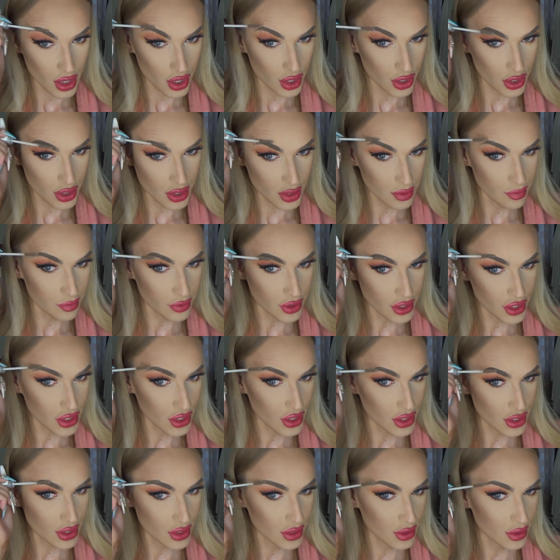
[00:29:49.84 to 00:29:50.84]

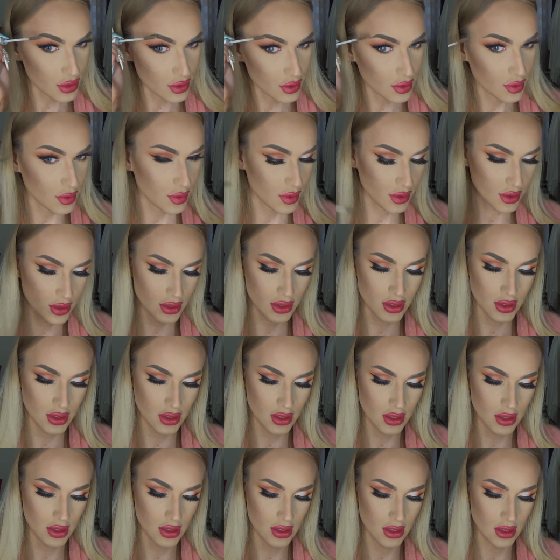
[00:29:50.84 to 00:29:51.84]
eyebrows.
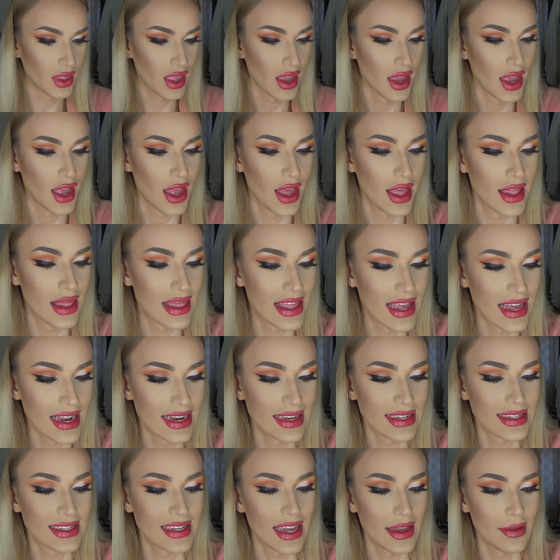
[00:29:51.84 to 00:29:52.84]

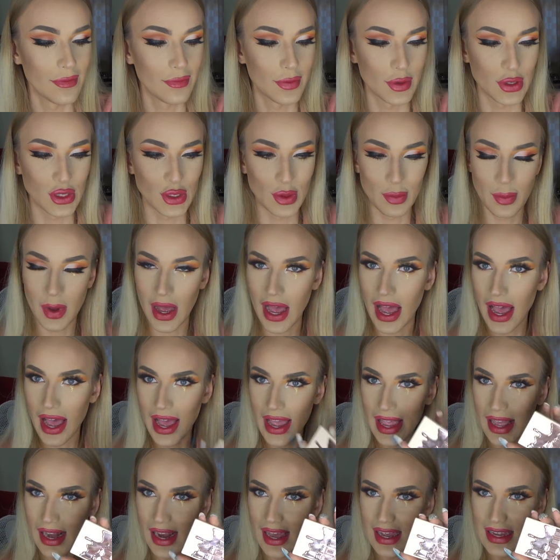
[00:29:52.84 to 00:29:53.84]
Then time for some
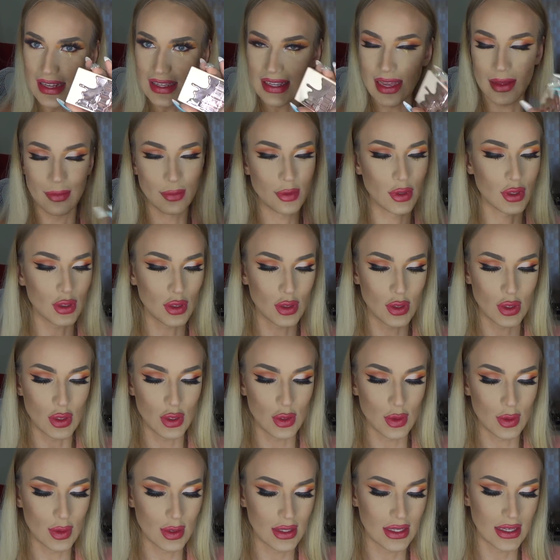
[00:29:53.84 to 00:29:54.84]
highlights. I'm just going to
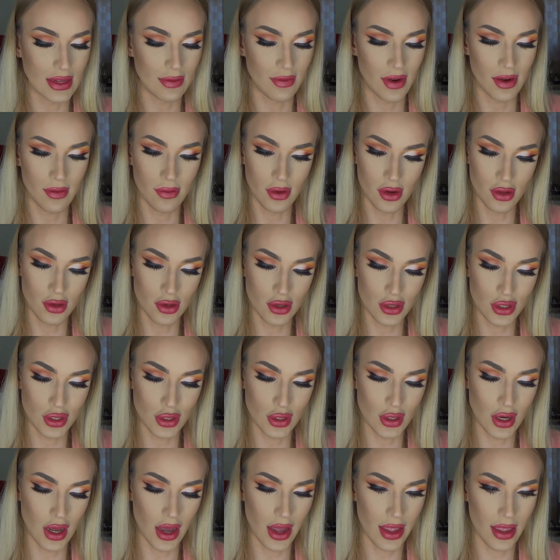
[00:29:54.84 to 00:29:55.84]
use the
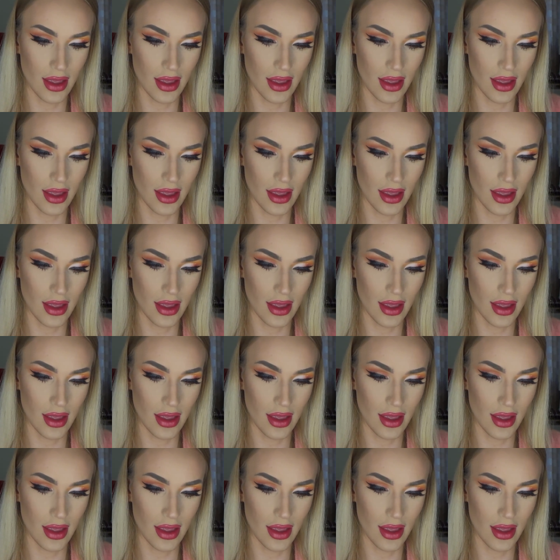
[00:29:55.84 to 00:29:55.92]
Revolution